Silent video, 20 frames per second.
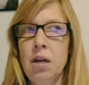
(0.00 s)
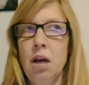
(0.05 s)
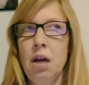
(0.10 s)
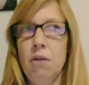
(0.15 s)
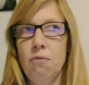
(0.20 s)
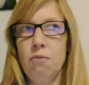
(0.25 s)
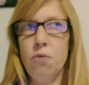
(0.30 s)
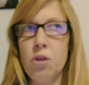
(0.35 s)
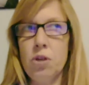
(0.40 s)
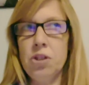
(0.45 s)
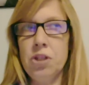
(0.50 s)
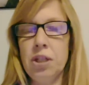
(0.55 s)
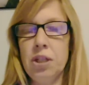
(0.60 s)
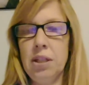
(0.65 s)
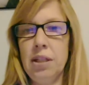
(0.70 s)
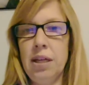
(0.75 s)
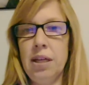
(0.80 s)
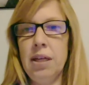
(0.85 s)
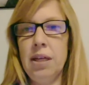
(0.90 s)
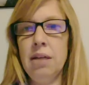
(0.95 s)

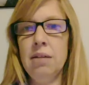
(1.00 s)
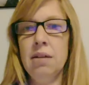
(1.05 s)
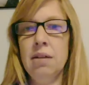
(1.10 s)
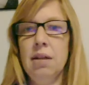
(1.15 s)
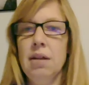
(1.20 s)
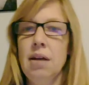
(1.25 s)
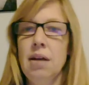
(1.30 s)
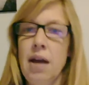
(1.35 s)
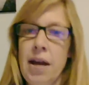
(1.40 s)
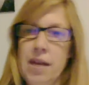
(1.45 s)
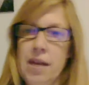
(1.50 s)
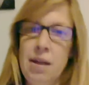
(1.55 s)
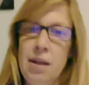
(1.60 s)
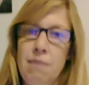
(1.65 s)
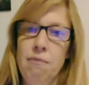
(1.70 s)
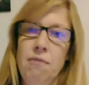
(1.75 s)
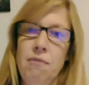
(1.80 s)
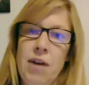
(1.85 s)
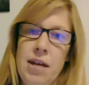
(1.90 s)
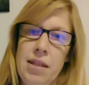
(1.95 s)
Unfortunately, I
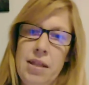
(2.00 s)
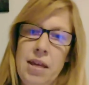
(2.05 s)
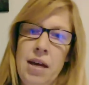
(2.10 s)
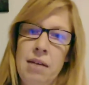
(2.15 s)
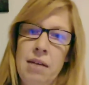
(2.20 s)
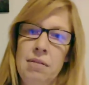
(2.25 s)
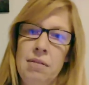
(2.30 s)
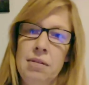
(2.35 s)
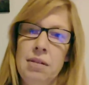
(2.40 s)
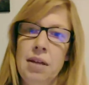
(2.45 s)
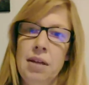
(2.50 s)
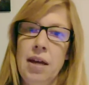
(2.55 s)
didn't find that.